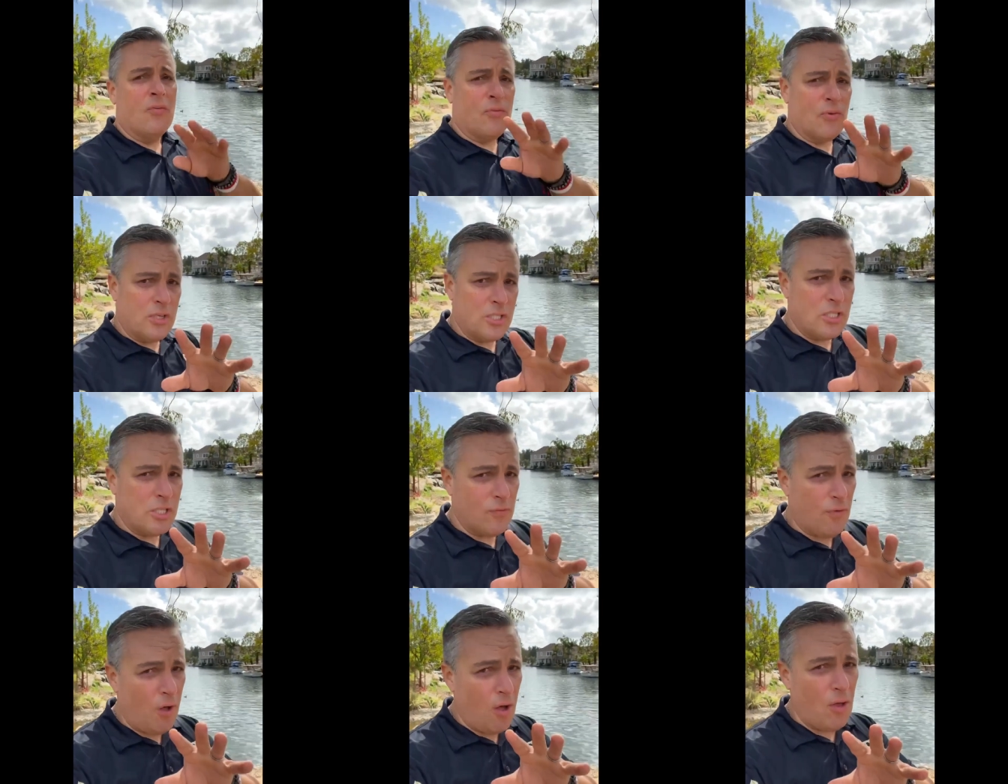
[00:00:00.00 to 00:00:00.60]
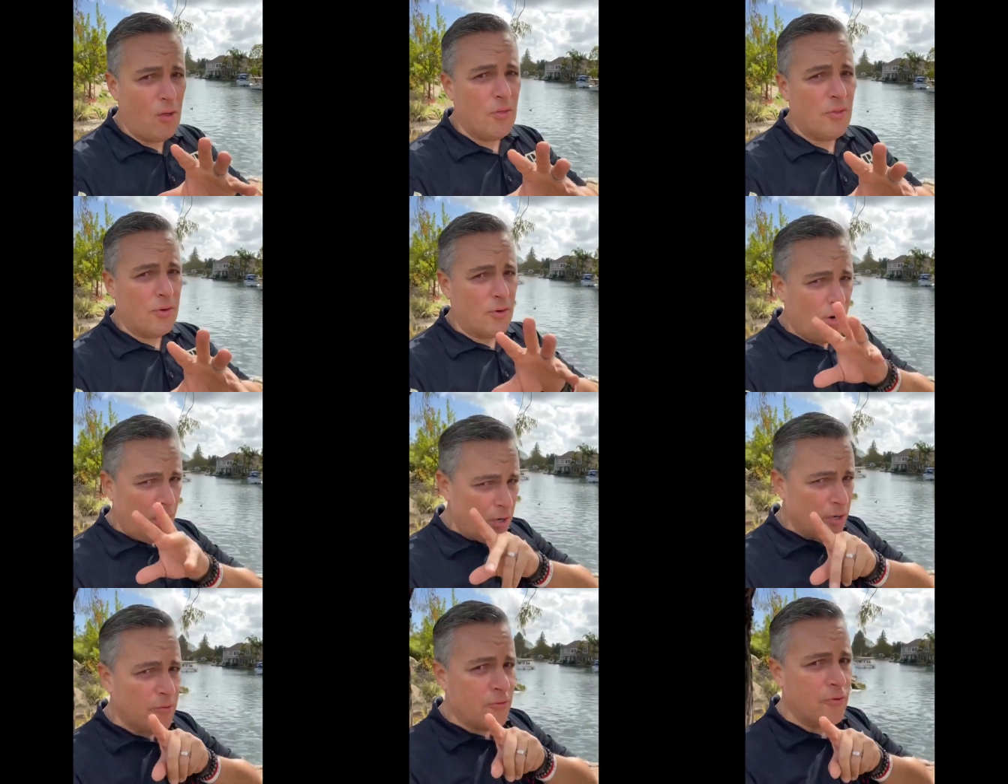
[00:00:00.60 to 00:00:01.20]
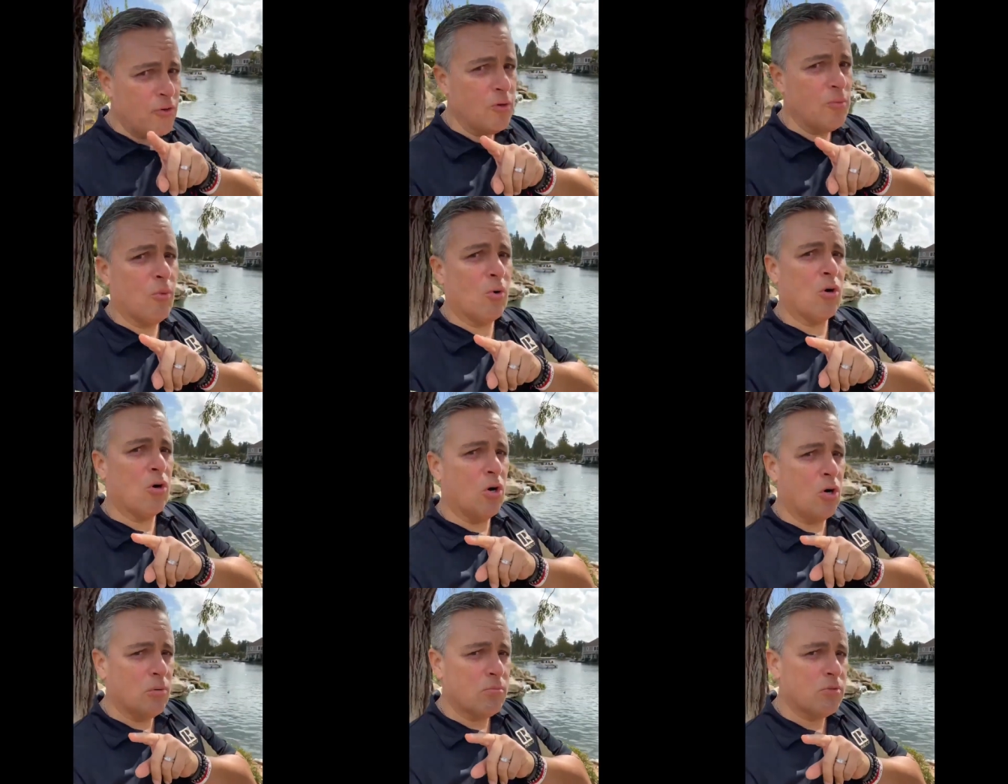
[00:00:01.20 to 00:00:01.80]
First of all, there are a few
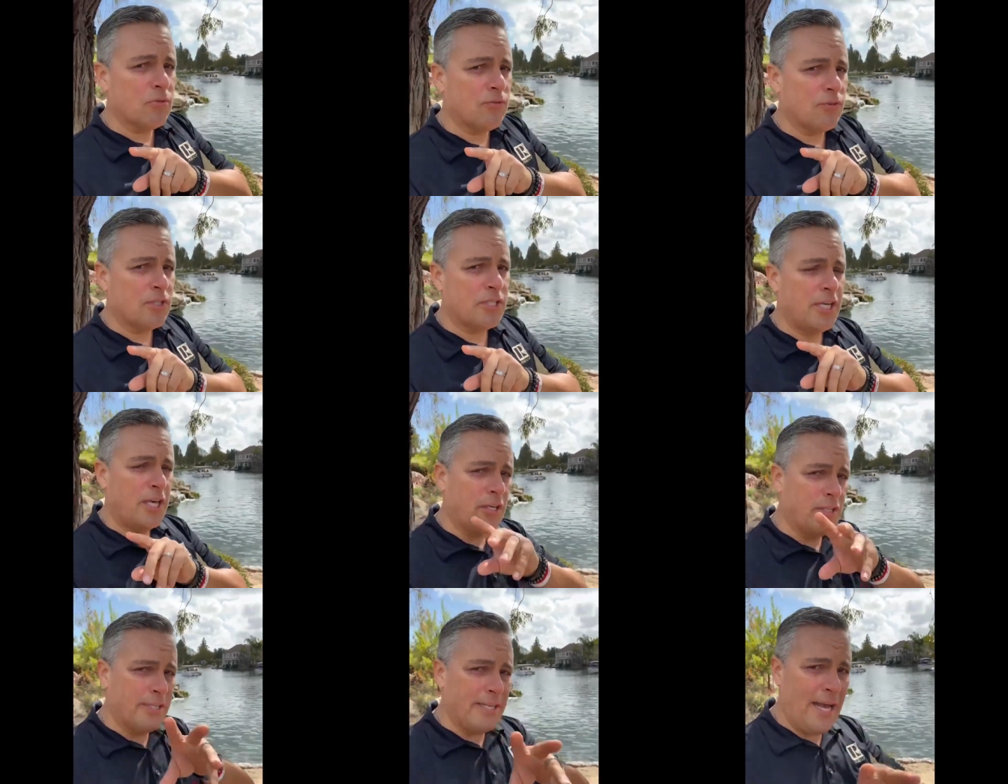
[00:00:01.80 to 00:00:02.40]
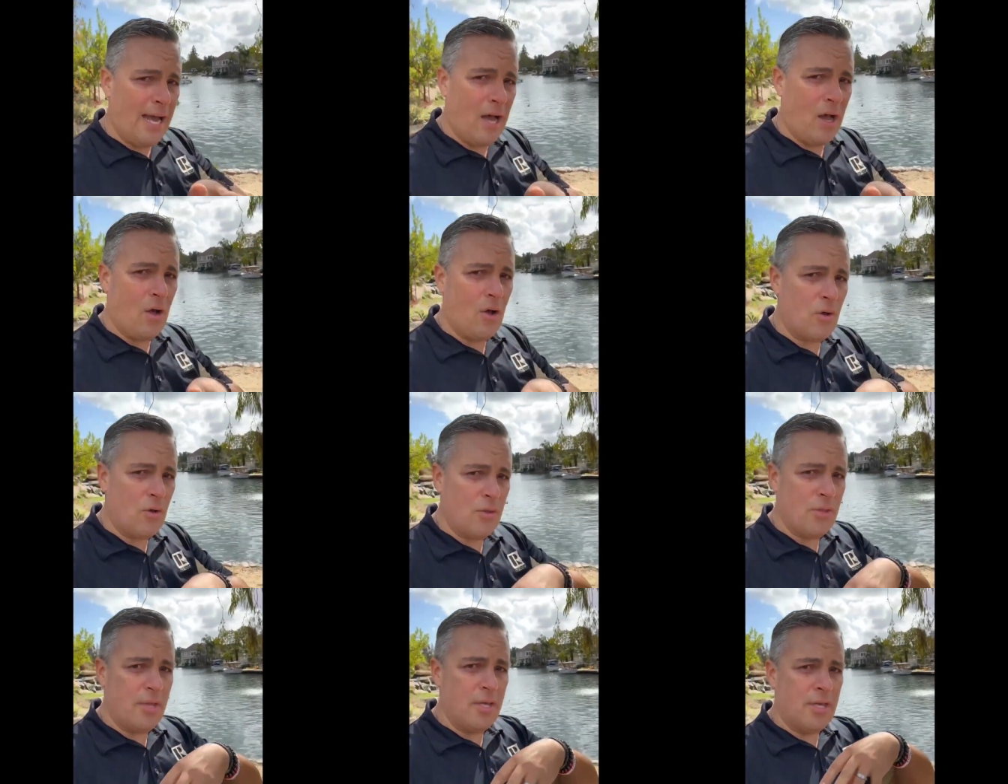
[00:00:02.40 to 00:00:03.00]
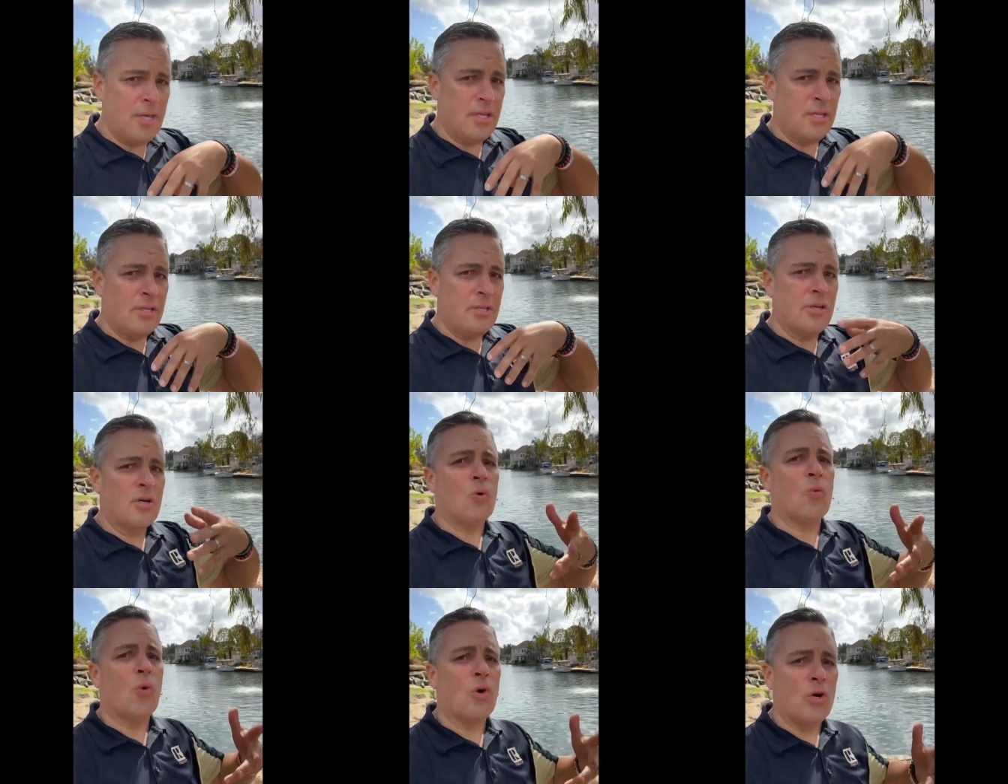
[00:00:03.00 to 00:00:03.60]
more homes for sale now than
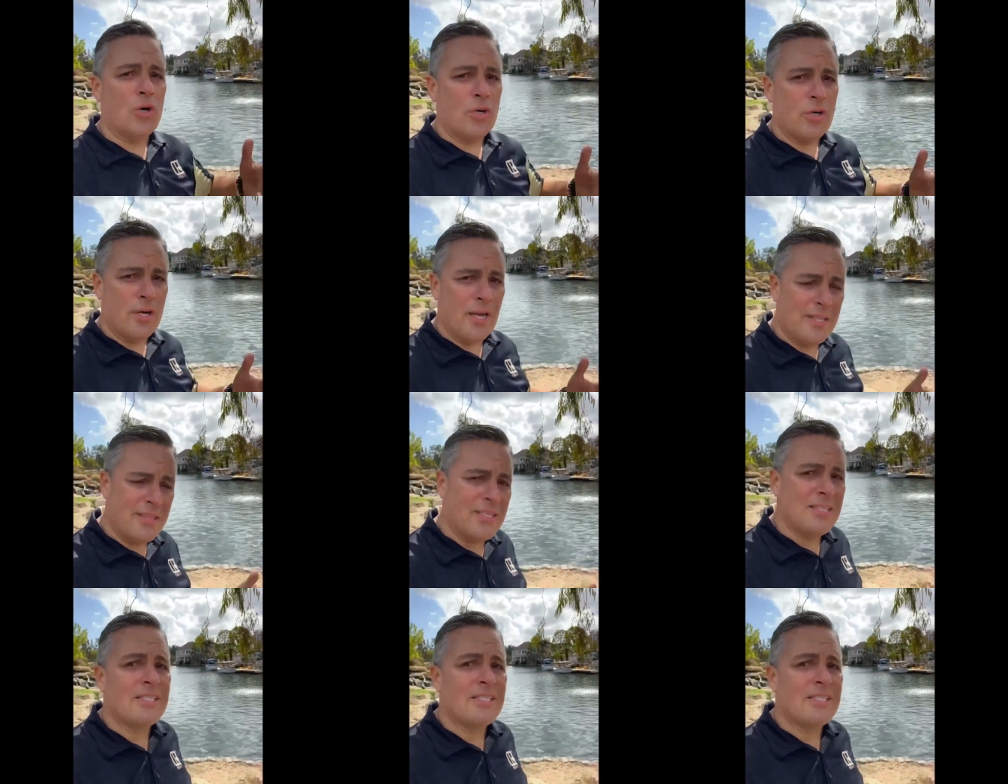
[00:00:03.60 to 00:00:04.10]
there were at